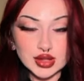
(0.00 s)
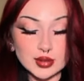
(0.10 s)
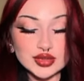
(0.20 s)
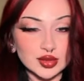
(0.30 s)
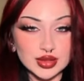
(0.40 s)
Time
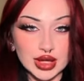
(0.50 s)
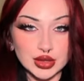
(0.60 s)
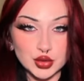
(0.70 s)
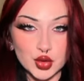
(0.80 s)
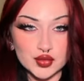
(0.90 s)
and time
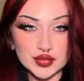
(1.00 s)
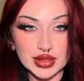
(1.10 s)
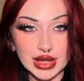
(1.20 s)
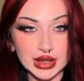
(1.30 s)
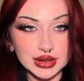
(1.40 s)
again, over the
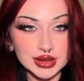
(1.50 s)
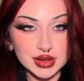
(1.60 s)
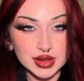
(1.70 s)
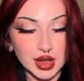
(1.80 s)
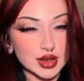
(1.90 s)
last
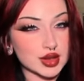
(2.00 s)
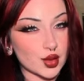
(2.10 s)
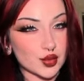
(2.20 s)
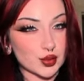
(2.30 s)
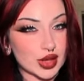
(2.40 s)

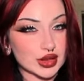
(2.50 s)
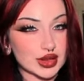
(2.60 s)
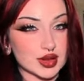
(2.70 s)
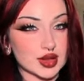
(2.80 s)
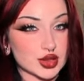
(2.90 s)
6-7 months
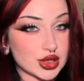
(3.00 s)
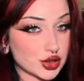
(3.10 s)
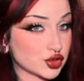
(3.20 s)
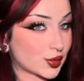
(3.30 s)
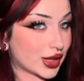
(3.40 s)
since I
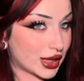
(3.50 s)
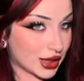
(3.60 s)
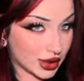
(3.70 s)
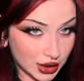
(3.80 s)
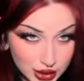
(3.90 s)
changed my
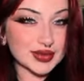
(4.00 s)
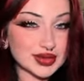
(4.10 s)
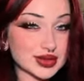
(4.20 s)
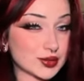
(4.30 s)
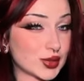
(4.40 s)
hair
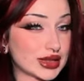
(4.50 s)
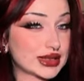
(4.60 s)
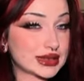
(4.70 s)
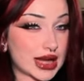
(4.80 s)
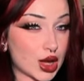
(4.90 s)
to what is
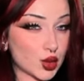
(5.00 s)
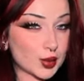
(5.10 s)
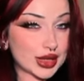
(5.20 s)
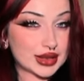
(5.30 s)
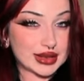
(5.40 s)
now
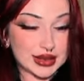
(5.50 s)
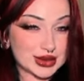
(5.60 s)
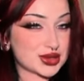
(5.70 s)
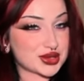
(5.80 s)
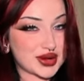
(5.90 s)
my
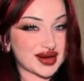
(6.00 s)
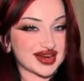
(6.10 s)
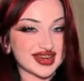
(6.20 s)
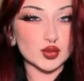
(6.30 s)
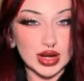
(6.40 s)

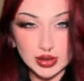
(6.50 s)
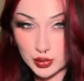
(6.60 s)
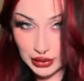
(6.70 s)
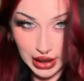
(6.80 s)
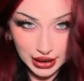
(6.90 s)
signature red and
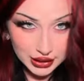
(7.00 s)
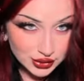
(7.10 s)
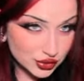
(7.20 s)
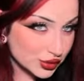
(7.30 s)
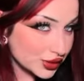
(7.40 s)
black
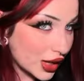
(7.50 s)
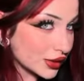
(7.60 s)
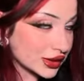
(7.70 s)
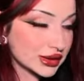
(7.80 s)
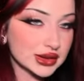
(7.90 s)

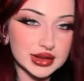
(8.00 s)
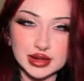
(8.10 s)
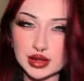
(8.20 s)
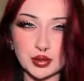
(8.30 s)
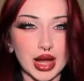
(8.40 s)
2000s
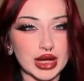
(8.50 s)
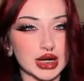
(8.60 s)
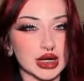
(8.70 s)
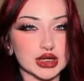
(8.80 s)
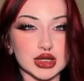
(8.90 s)

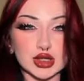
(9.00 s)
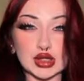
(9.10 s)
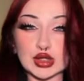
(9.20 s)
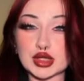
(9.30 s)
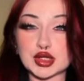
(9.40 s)
inspired
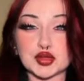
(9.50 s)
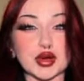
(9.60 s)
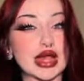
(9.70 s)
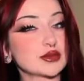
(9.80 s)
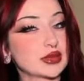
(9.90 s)

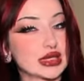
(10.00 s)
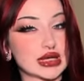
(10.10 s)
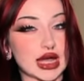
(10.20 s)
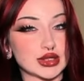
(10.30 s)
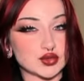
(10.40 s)
stripey
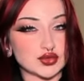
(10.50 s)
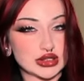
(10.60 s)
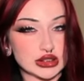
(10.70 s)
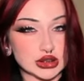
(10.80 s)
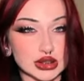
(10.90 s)
kind of
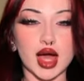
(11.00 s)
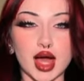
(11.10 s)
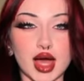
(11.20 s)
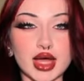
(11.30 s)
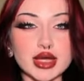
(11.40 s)
deal,
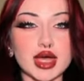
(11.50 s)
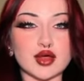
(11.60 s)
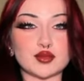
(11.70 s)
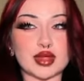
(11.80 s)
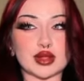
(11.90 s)
I
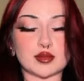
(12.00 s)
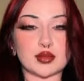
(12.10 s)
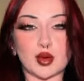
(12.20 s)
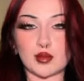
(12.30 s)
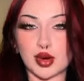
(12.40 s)
have been
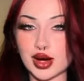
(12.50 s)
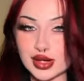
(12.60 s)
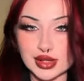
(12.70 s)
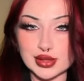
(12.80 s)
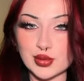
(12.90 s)

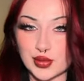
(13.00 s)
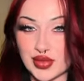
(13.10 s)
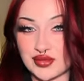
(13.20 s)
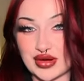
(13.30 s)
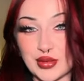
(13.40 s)
bombarded
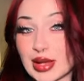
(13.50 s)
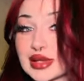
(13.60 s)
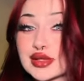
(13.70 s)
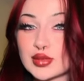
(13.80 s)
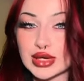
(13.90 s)
with
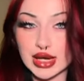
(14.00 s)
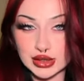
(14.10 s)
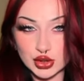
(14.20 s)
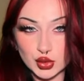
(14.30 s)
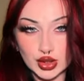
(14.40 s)
requests to make a hair
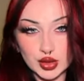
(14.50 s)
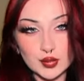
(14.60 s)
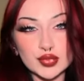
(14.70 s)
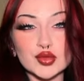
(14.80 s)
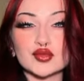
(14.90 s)
tutorial.
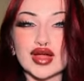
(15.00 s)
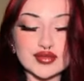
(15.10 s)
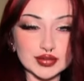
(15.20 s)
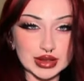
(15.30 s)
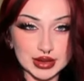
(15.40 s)

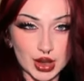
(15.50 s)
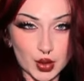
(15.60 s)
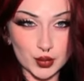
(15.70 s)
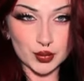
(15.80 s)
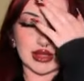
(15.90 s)
Rightfully
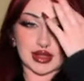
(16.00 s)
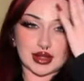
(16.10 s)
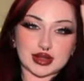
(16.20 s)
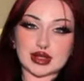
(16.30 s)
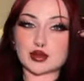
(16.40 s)
so. This
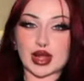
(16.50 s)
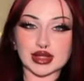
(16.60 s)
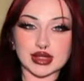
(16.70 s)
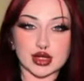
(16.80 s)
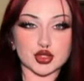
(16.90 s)
is the
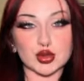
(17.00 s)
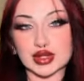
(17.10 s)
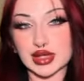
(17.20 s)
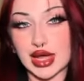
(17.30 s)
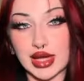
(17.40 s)
best hair
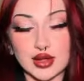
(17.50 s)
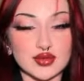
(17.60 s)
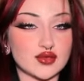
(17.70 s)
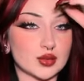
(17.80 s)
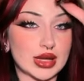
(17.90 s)
choice I have
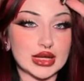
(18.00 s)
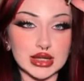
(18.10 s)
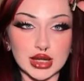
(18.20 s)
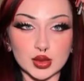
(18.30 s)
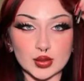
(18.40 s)
ever made,
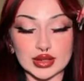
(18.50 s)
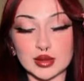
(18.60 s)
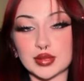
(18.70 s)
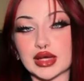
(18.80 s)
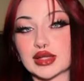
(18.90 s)
and it was the
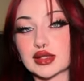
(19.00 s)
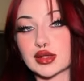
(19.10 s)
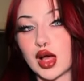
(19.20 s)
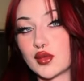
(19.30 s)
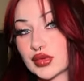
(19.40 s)
biggest
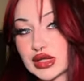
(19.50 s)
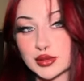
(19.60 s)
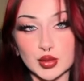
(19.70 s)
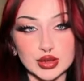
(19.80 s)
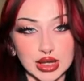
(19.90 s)
confidence
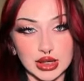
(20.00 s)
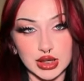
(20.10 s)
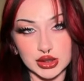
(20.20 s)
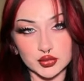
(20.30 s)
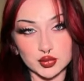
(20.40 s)
boost I
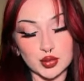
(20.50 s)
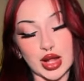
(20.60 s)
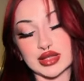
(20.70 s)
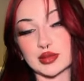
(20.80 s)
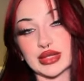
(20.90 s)
could have
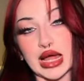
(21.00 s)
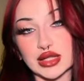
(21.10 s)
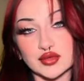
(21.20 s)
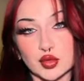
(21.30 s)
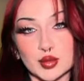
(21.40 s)
possibly
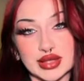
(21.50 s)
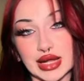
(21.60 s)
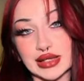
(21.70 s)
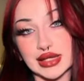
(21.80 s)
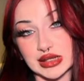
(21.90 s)
asked for,
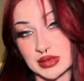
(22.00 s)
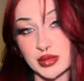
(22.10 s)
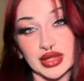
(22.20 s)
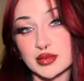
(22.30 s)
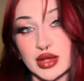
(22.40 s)
besides getting my
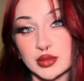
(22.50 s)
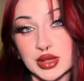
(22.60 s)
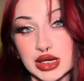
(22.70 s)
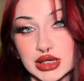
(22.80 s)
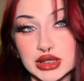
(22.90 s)
belly button
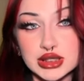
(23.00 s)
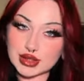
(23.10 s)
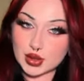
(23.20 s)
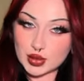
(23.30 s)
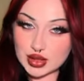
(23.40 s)
pierced.
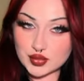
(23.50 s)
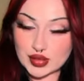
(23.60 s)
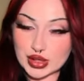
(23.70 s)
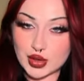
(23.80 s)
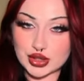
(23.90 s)
So in this
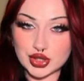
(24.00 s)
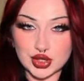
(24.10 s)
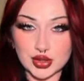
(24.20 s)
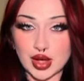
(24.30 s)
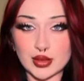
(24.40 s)
video, I'm gonna show
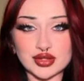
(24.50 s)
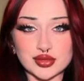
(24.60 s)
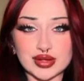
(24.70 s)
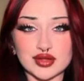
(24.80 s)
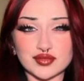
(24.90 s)
you how I do
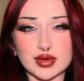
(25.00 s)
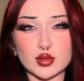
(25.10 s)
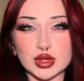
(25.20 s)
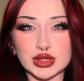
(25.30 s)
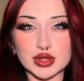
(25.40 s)
it. A fair
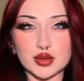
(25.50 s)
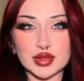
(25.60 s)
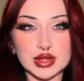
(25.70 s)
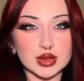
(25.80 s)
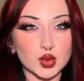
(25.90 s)
warning though,
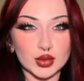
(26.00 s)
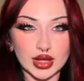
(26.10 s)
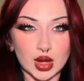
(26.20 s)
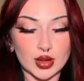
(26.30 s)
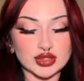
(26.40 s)
this is only
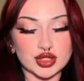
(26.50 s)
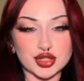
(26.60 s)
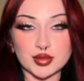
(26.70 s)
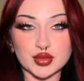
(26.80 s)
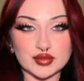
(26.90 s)
how I touch
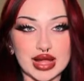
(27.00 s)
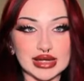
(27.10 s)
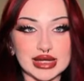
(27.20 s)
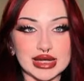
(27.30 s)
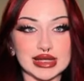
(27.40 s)
up the
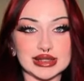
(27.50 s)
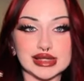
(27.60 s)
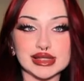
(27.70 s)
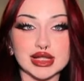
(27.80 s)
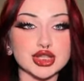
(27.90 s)
red and the
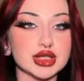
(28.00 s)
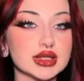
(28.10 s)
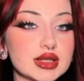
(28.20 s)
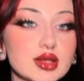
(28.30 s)
extensions.